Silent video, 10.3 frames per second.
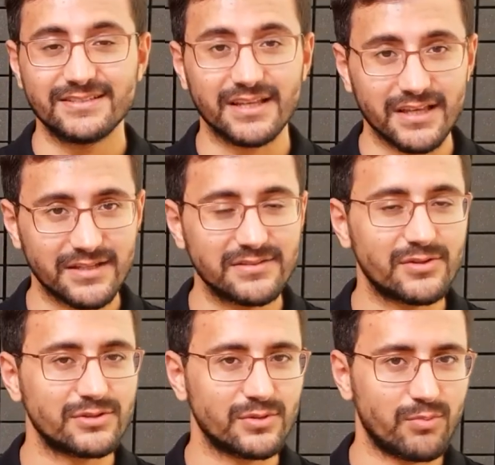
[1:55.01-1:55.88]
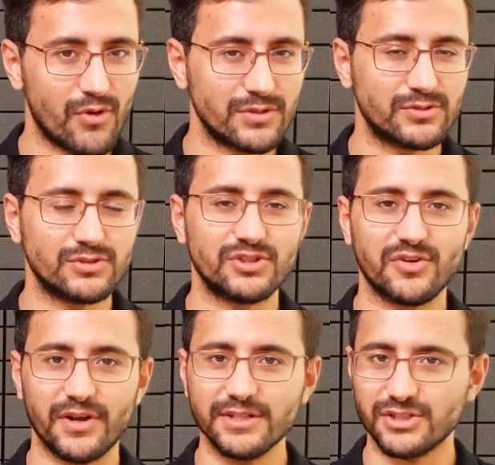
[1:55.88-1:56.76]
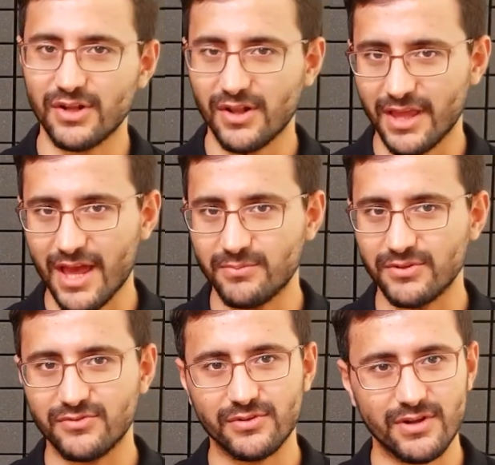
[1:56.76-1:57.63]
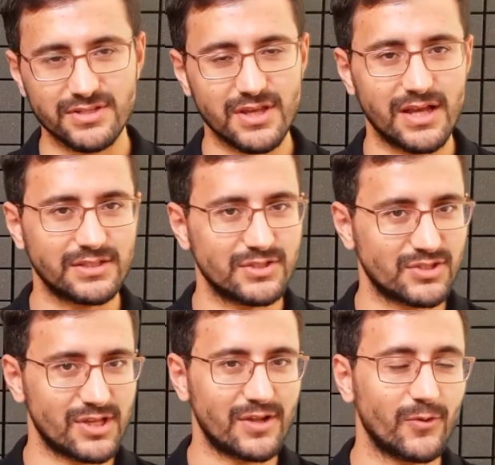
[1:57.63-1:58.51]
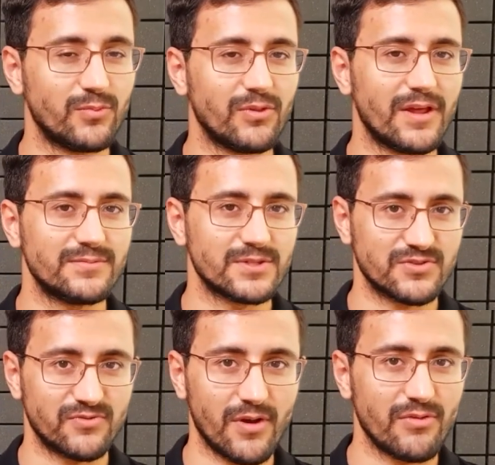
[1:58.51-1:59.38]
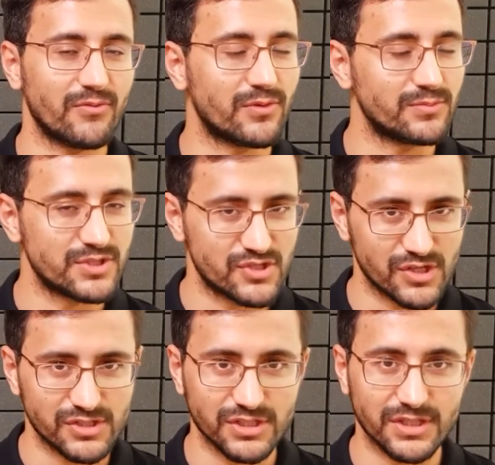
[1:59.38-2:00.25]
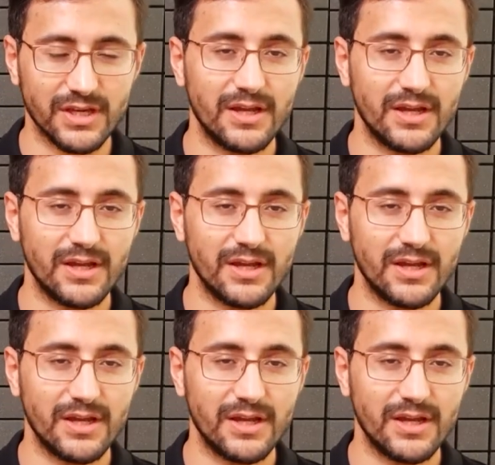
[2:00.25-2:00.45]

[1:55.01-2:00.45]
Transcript: Second, there is a point to generational gap between Reza and his son, who blames his father for misjudging.